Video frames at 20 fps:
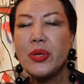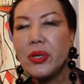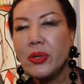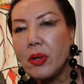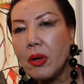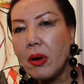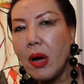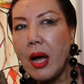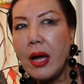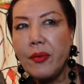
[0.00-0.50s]
You
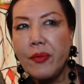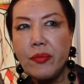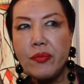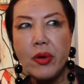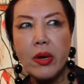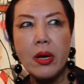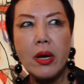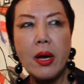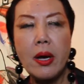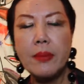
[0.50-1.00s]
know, I have
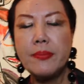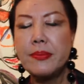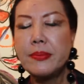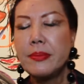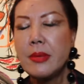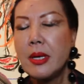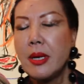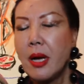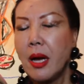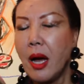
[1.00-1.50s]
a
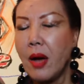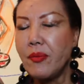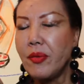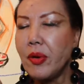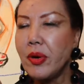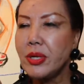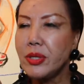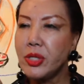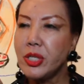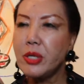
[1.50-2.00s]

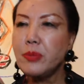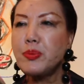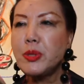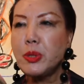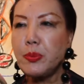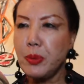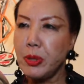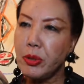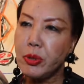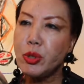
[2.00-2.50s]
very deep
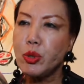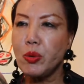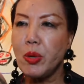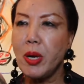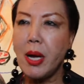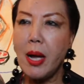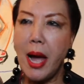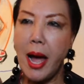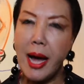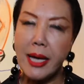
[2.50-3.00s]
spiritual
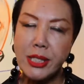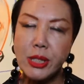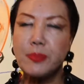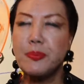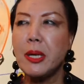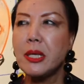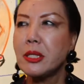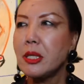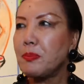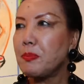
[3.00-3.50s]

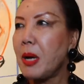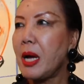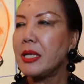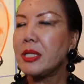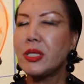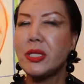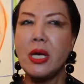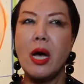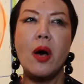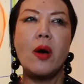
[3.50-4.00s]
aspect of
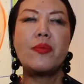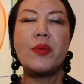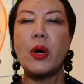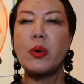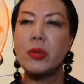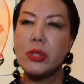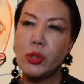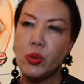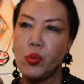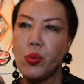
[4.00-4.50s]
myself. I
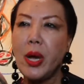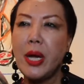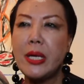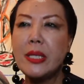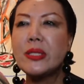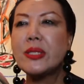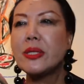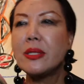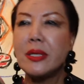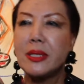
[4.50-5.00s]
was
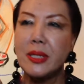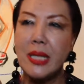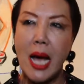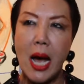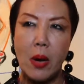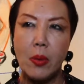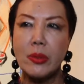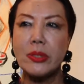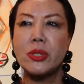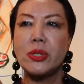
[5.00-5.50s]
raised in a
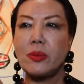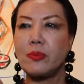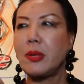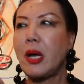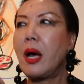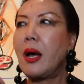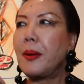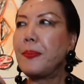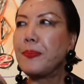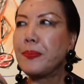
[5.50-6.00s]
Taoist
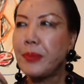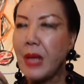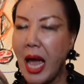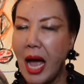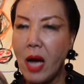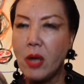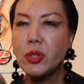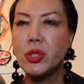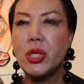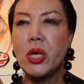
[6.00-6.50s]

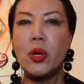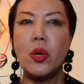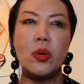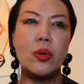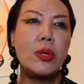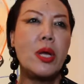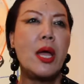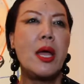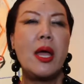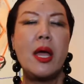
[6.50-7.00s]

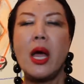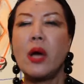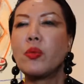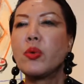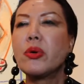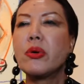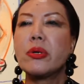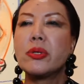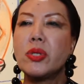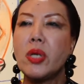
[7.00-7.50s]
household, and
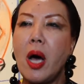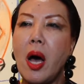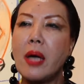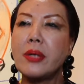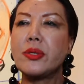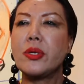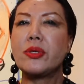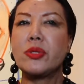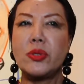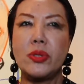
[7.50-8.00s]
we were
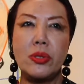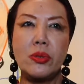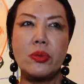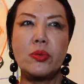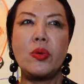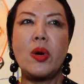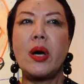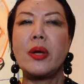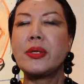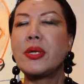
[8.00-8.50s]
taught
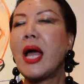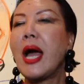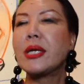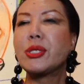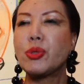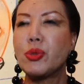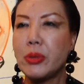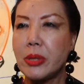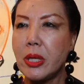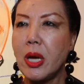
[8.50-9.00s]
to
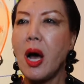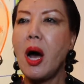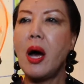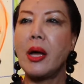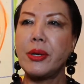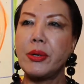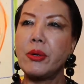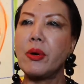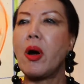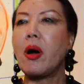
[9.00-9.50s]
naturally
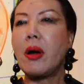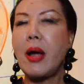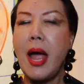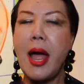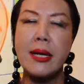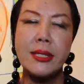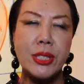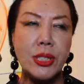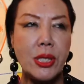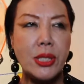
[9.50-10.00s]
honor our
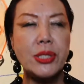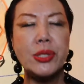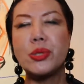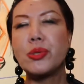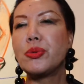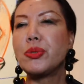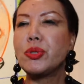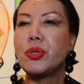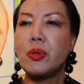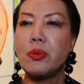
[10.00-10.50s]

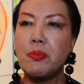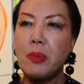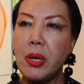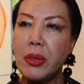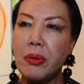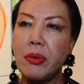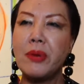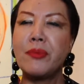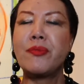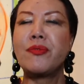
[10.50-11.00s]
ancestors, our
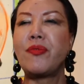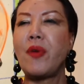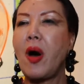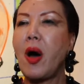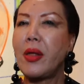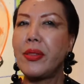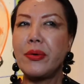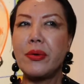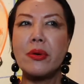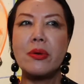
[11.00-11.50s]
mother and
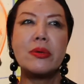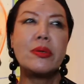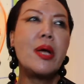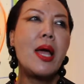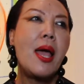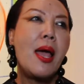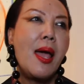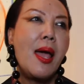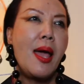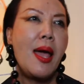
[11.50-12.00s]
father.
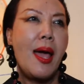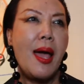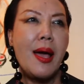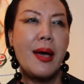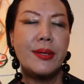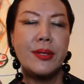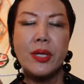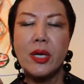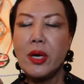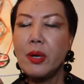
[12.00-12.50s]

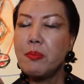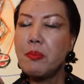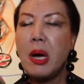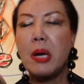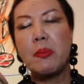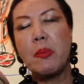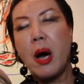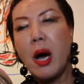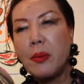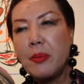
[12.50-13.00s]
And
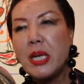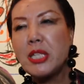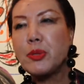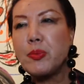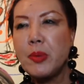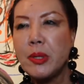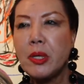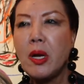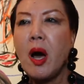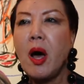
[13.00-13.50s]
my mom has
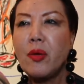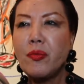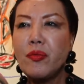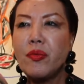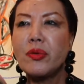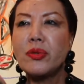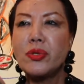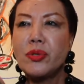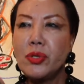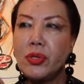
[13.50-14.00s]
been gone
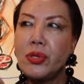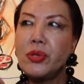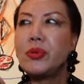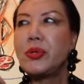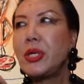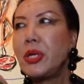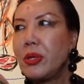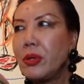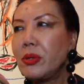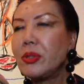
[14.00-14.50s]
for 2
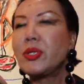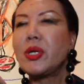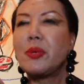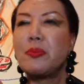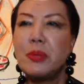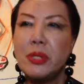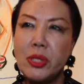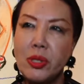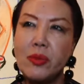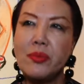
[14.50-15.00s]
years. I
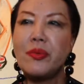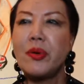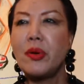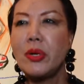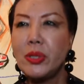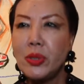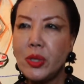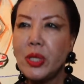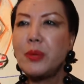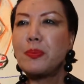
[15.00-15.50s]
miss her
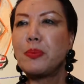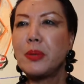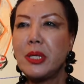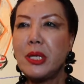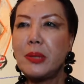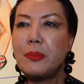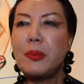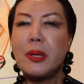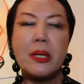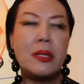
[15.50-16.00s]
very
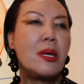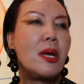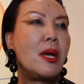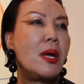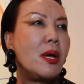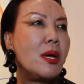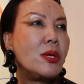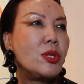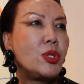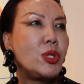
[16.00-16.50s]
deeply, but
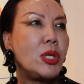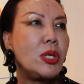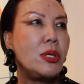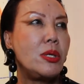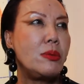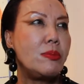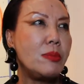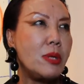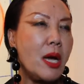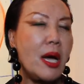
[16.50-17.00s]

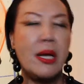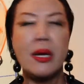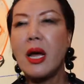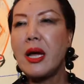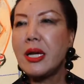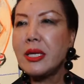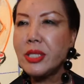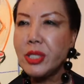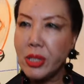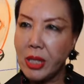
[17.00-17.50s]
she and
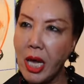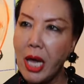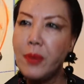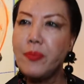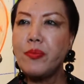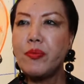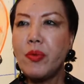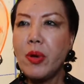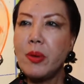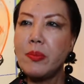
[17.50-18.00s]
I
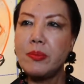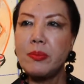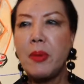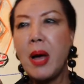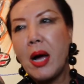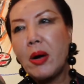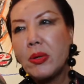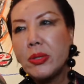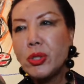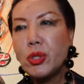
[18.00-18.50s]
escaped from
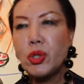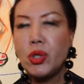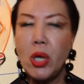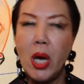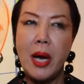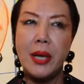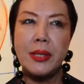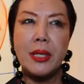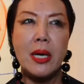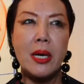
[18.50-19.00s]
Maoist
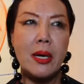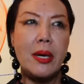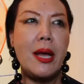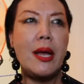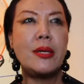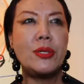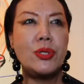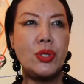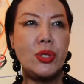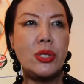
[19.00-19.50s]
China,
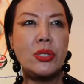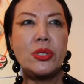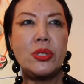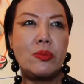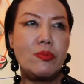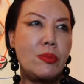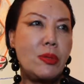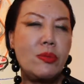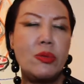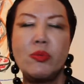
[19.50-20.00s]
and she's
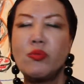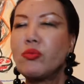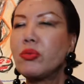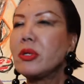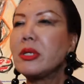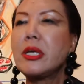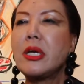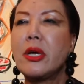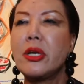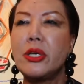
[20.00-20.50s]

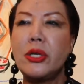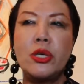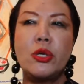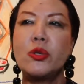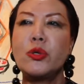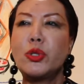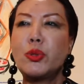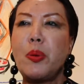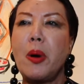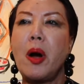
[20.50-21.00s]
really a
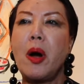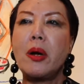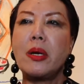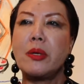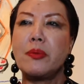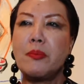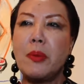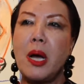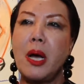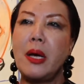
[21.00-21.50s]
huge part
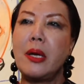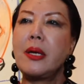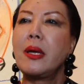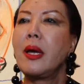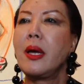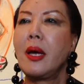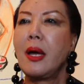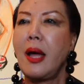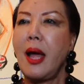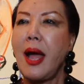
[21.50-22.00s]
of my
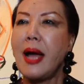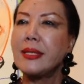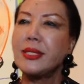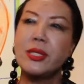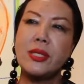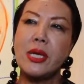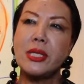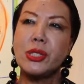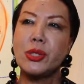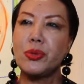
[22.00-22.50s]

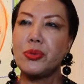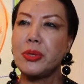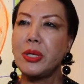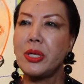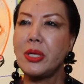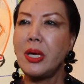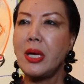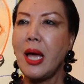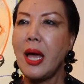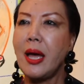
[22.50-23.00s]

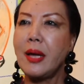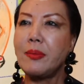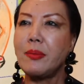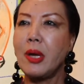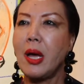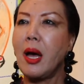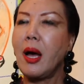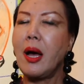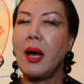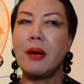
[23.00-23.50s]
ancestry and
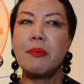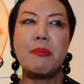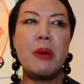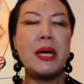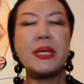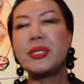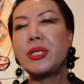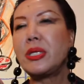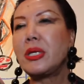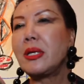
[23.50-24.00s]

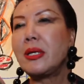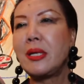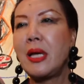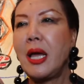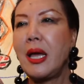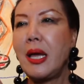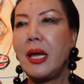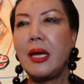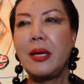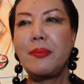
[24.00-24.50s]
my
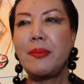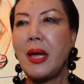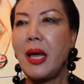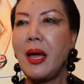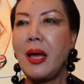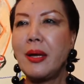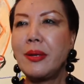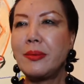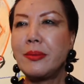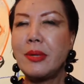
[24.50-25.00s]
DNA,
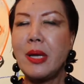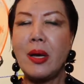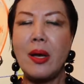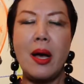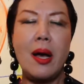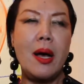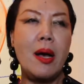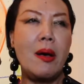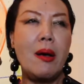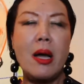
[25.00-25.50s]
and
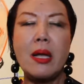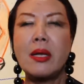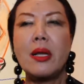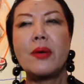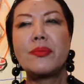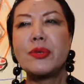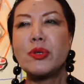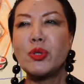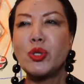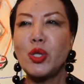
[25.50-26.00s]
I
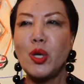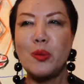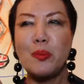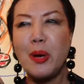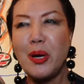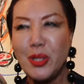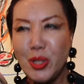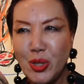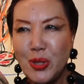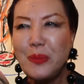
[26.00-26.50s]
loved her so
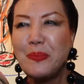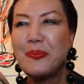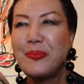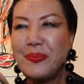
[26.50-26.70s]
much.